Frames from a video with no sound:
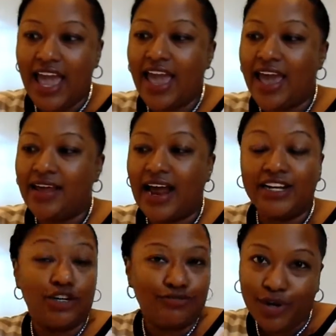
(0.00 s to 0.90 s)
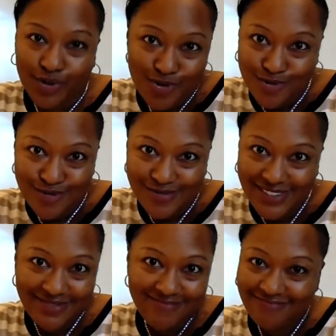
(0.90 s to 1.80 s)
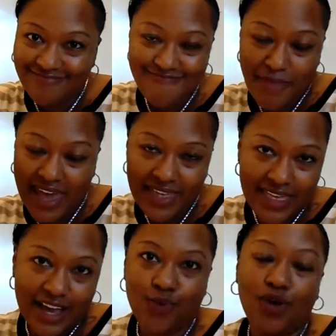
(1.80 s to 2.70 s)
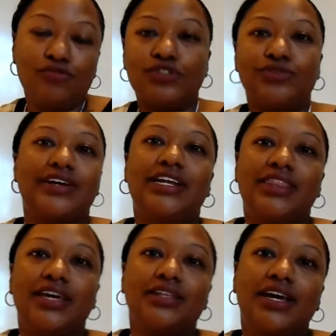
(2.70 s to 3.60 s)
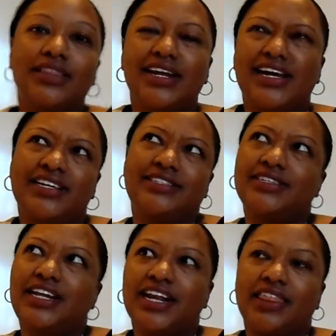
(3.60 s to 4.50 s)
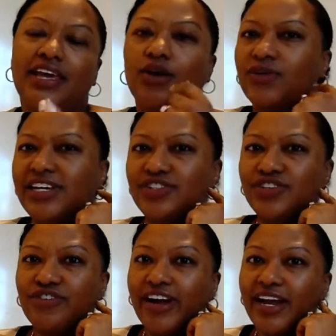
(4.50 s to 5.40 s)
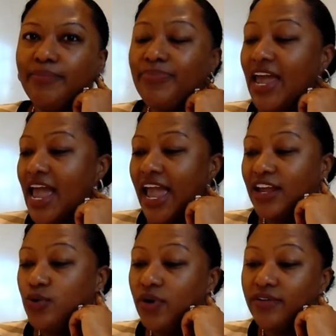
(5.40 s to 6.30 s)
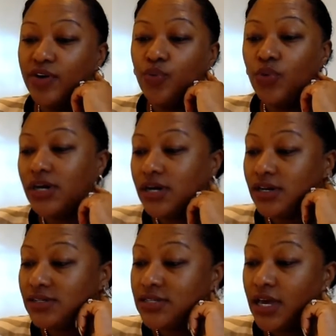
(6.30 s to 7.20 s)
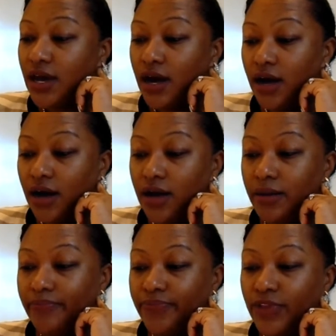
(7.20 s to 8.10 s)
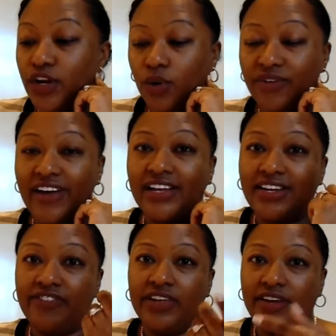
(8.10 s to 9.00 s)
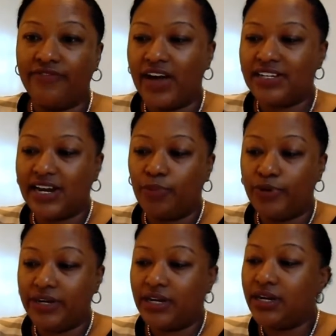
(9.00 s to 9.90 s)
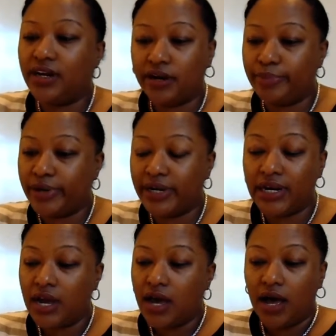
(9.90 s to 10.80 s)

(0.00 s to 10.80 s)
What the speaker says: And I don't know who's made that quote or anything like that. I had seen it, I think, on Instagram, and whoever it was, if I definitely can find it, I'll put it in here, but